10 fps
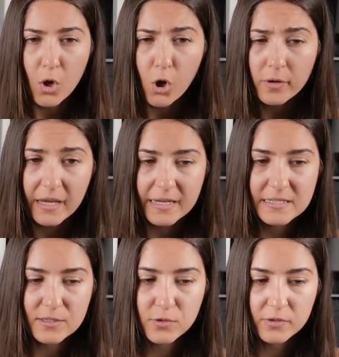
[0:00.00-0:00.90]
Okay,
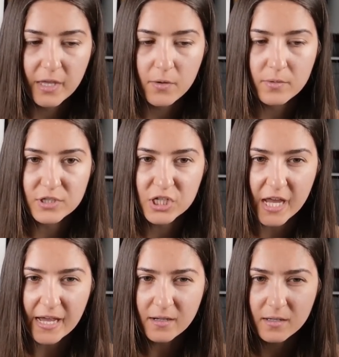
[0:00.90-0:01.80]
they took there with
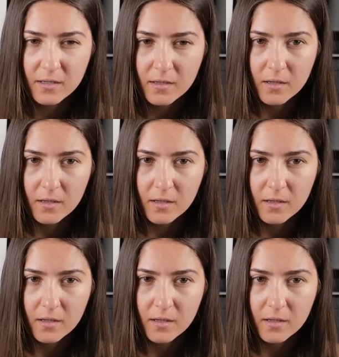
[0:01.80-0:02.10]
check.